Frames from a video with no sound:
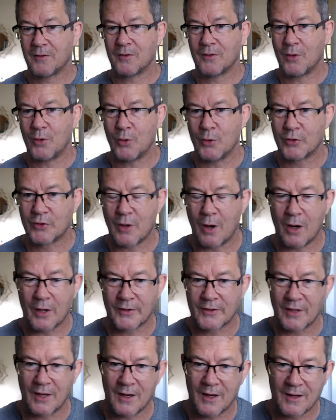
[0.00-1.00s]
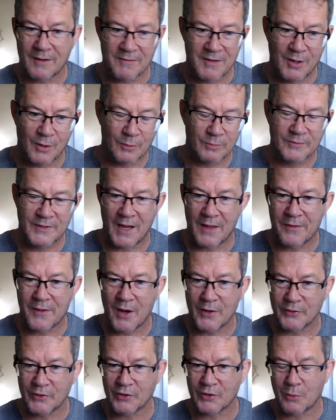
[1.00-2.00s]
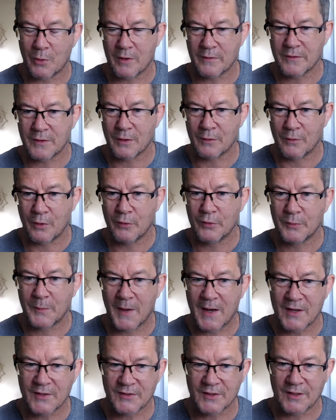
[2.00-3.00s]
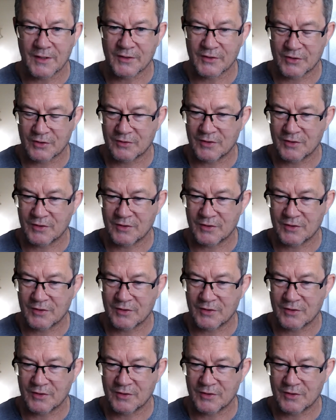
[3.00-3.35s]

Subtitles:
who's got 10,000 square feet of roof space and is